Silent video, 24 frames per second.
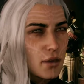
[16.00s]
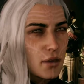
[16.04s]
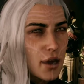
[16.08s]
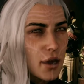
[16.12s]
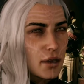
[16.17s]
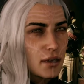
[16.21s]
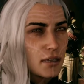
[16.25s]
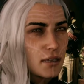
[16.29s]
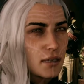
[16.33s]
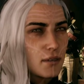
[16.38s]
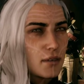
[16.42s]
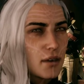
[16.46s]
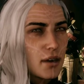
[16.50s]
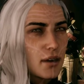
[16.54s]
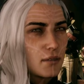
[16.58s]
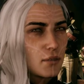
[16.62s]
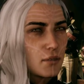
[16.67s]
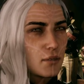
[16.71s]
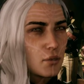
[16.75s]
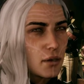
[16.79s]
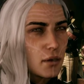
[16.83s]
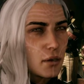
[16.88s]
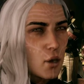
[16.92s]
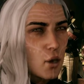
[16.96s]
The eyes of
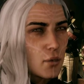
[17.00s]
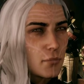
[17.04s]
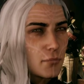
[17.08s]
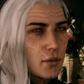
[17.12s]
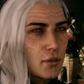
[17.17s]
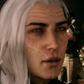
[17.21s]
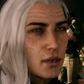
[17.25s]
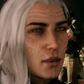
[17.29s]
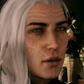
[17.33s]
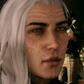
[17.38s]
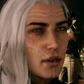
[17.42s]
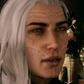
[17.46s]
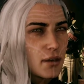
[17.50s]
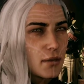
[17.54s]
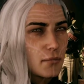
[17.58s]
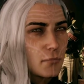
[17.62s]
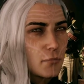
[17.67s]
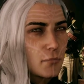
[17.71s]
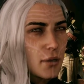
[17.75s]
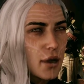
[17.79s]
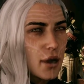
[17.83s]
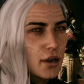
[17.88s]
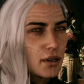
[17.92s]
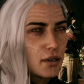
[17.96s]
every noble in the
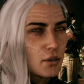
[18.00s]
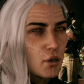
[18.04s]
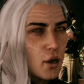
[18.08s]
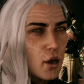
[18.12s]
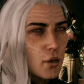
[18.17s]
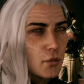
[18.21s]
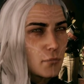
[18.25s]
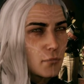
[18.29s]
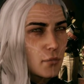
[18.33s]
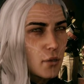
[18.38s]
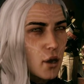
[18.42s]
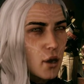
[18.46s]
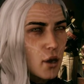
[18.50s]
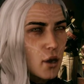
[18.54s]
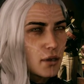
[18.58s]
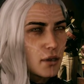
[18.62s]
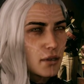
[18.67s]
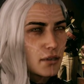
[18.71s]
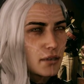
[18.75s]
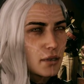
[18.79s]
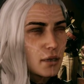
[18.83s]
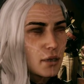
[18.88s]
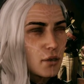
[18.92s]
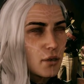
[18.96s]
Empire are upon
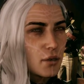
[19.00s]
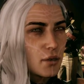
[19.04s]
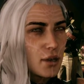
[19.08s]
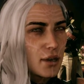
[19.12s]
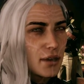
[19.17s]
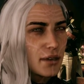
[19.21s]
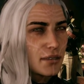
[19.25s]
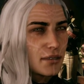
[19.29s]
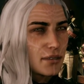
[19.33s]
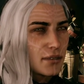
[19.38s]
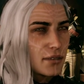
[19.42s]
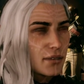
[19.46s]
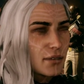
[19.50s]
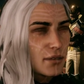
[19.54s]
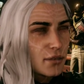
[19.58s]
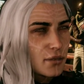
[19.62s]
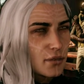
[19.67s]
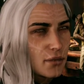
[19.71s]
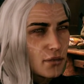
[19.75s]
us, your grace.